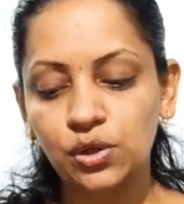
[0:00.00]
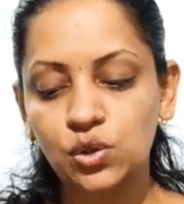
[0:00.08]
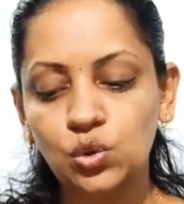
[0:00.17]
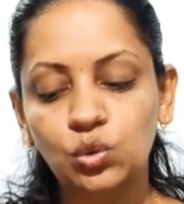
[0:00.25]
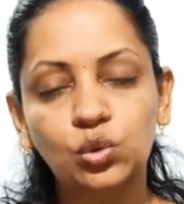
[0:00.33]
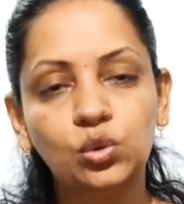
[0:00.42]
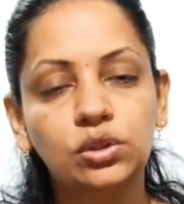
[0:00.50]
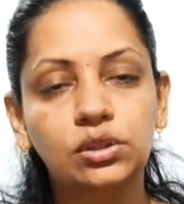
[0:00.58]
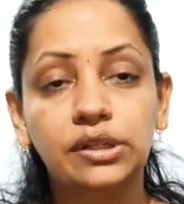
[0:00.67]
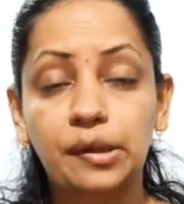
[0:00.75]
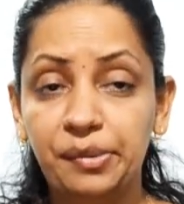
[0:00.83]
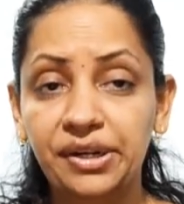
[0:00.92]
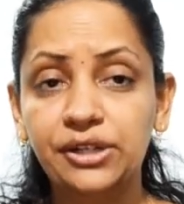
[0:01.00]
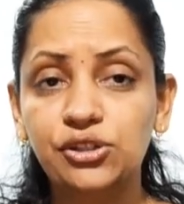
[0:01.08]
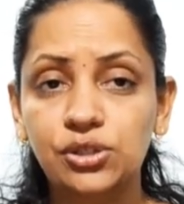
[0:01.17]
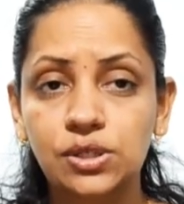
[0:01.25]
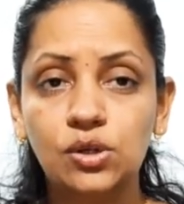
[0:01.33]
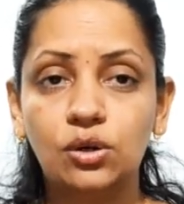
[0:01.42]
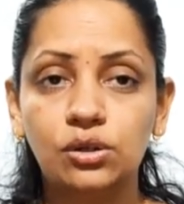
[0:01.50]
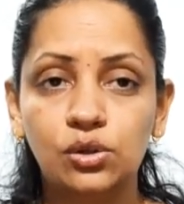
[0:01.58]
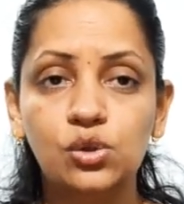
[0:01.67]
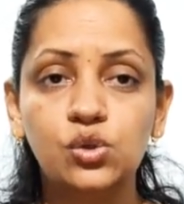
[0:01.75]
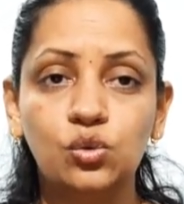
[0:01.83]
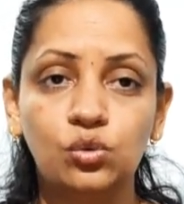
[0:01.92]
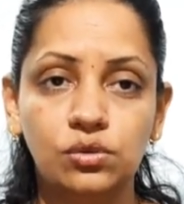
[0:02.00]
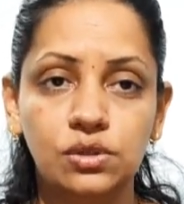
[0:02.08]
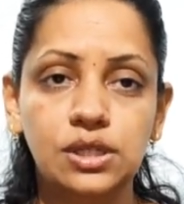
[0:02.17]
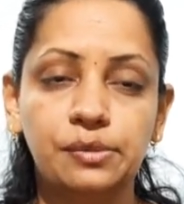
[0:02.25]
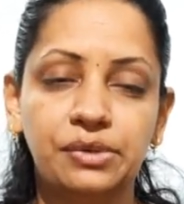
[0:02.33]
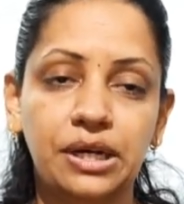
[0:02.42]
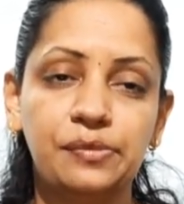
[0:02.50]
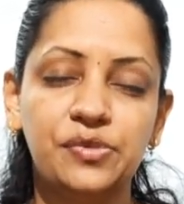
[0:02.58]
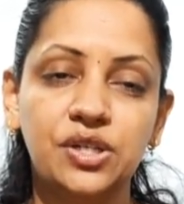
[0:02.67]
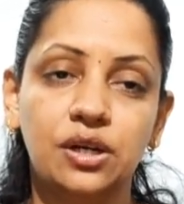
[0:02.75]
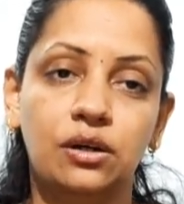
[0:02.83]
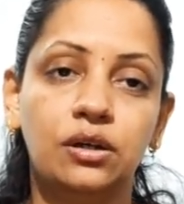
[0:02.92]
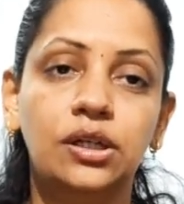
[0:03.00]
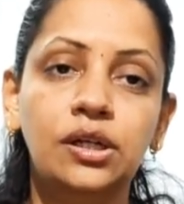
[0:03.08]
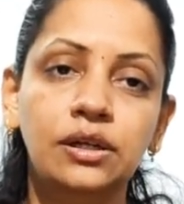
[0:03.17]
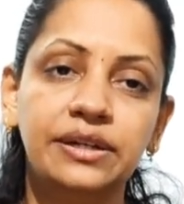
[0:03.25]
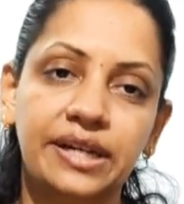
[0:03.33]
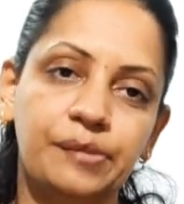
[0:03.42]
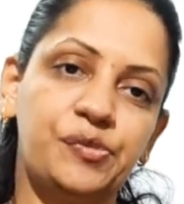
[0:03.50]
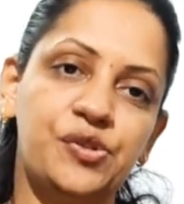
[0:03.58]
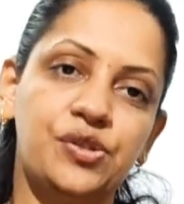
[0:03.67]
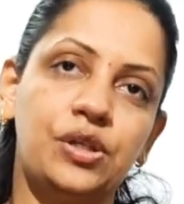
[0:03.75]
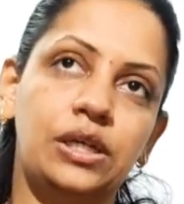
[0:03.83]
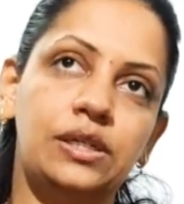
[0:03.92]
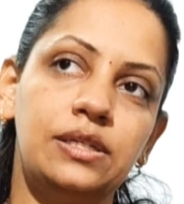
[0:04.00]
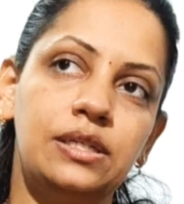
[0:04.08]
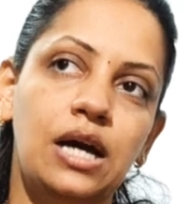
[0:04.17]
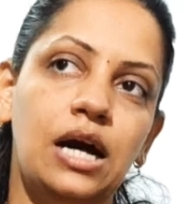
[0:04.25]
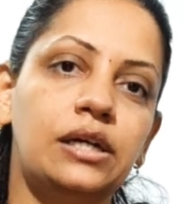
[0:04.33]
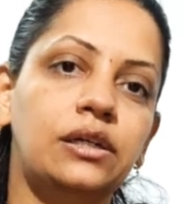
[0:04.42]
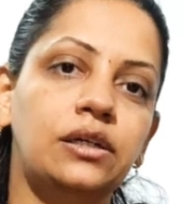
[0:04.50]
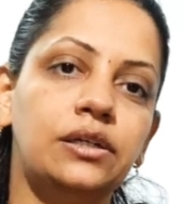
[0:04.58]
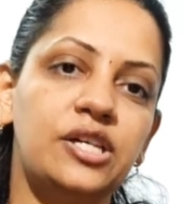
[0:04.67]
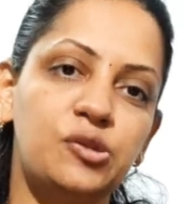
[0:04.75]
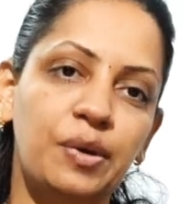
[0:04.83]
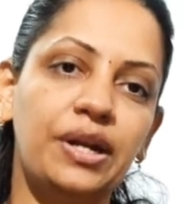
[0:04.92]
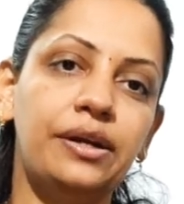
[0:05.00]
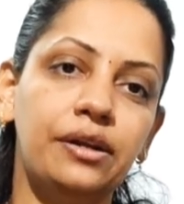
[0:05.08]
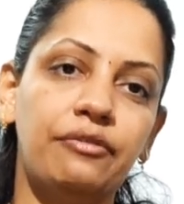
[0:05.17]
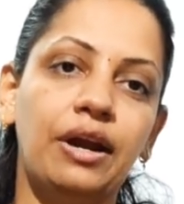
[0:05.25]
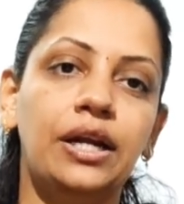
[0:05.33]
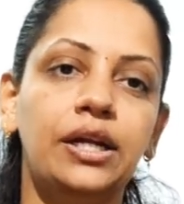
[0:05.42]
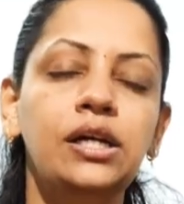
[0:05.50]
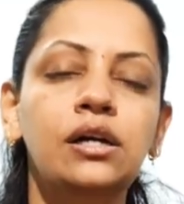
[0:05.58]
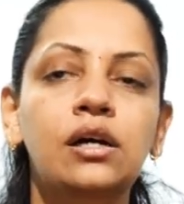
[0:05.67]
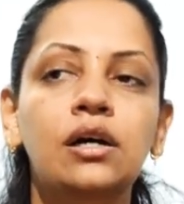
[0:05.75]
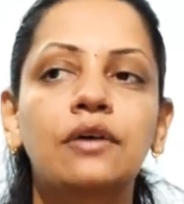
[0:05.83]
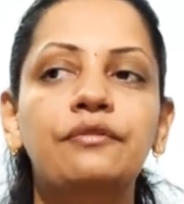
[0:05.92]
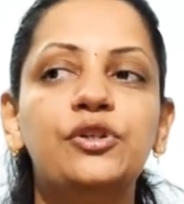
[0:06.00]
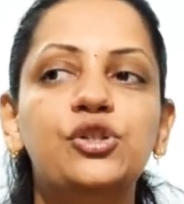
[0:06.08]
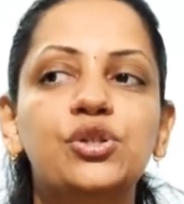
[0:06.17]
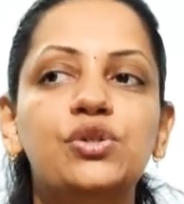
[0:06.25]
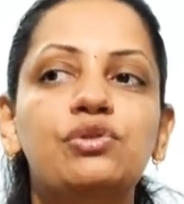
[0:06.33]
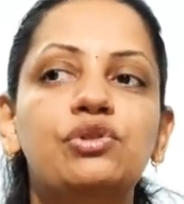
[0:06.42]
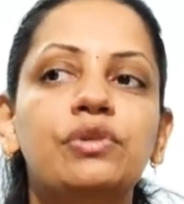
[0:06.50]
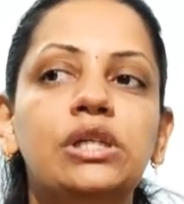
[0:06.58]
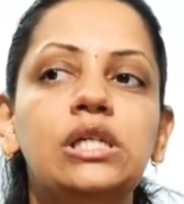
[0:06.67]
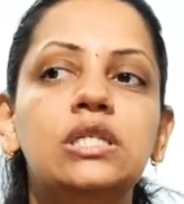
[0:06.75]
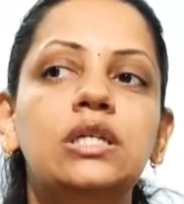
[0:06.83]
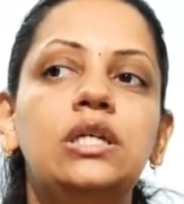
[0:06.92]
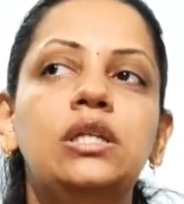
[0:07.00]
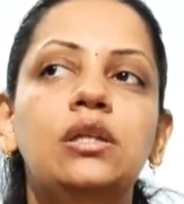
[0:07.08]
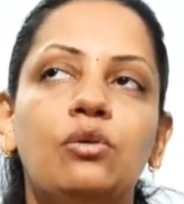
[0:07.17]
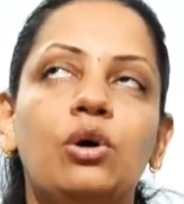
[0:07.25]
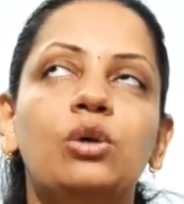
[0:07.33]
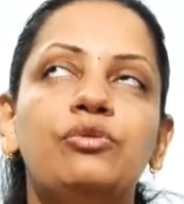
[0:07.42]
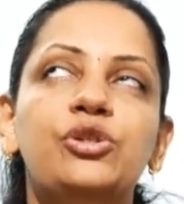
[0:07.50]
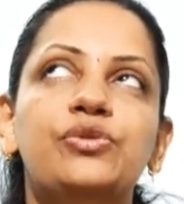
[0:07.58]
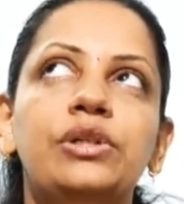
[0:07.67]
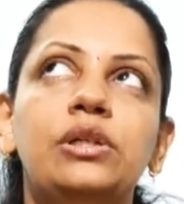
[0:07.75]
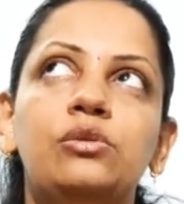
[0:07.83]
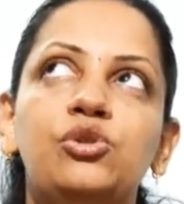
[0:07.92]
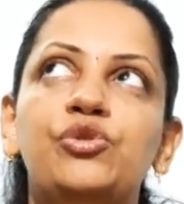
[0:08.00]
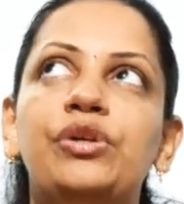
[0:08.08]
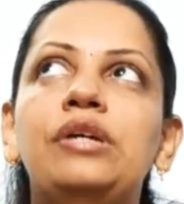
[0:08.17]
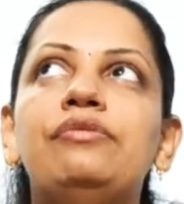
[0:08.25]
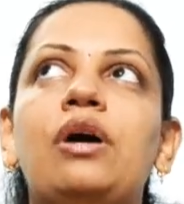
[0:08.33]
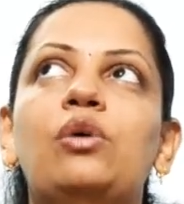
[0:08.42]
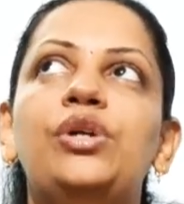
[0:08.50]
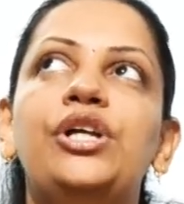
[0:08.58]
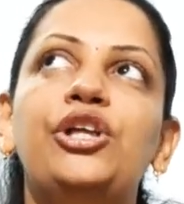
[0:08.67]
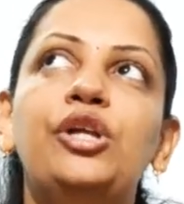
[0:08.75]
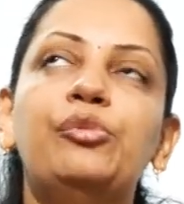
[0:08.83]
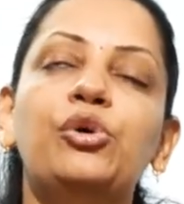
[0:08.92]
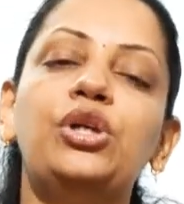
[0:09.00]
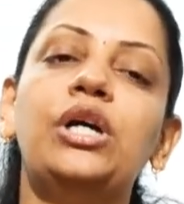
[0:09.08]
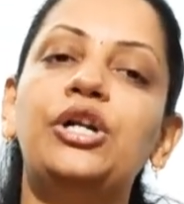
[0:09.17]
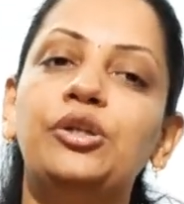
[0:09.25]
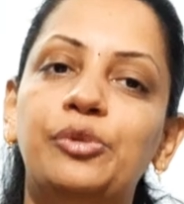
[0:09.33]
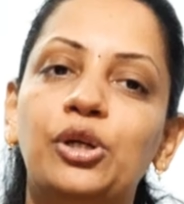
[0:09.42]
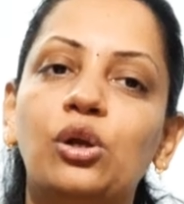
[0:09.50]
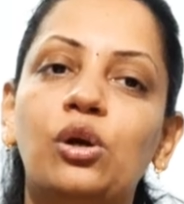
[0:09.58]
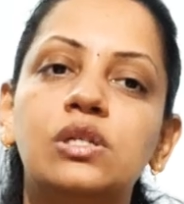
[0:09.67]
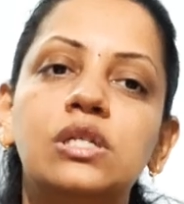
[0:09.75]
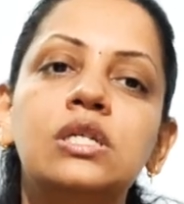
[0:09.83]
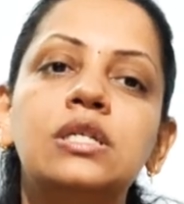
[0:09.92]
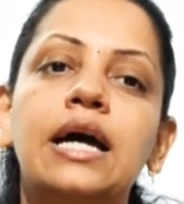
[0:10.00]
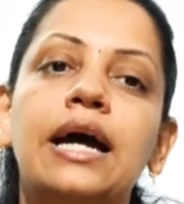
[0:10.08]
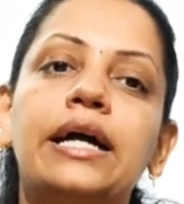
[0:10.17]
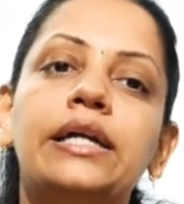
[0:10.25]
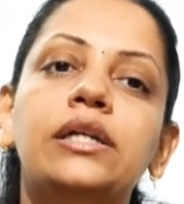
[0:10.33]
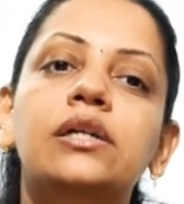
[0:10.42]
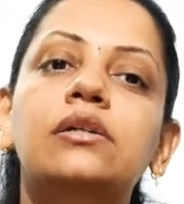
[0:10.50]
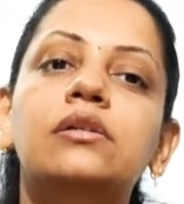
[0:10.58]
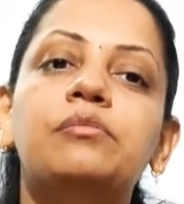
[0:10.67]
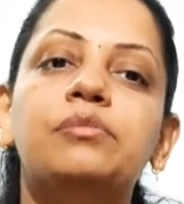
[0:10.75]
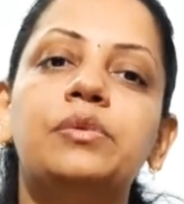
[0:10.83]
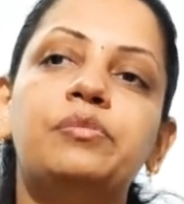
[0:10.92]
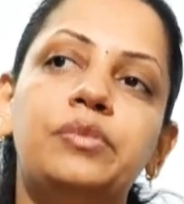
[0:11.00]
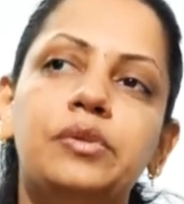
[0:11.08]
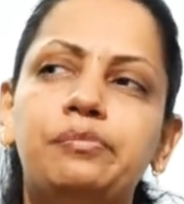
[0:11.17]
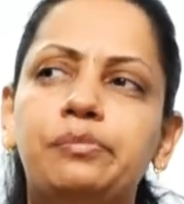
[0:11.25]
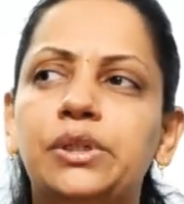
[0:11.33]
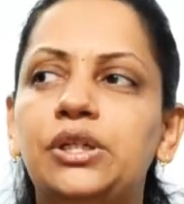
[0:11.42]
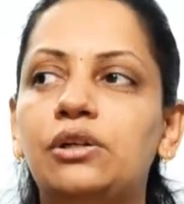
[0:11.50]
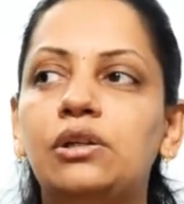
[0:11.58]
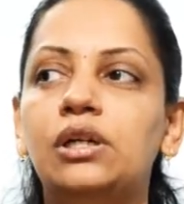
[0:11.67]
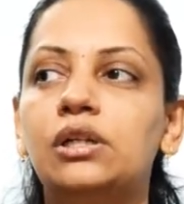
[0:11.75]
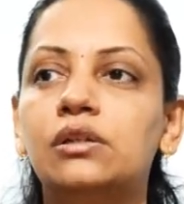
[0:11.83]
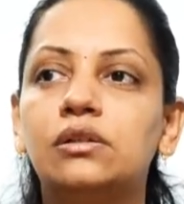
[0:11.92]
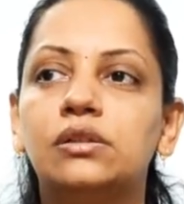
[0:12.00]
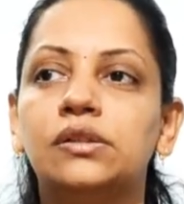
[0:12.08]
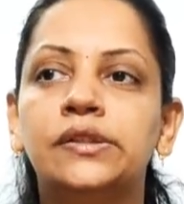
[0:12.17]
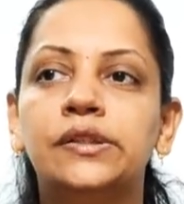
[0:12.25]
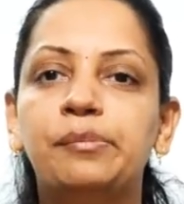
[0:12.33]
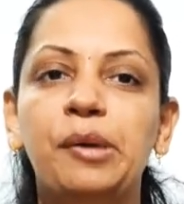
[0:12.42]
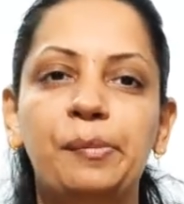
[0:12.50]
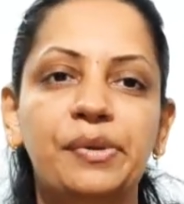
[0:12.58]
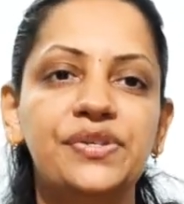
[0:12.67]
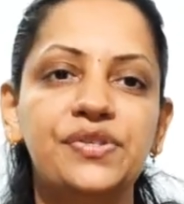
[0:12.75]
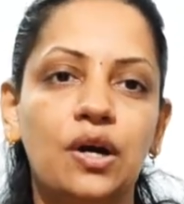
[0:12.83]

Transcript: So crepitations are also sometimes heard. Creps, that is the respiratory finding, which is usually seen or which is usually found in pneumonia, tuberculosis, and a particular paper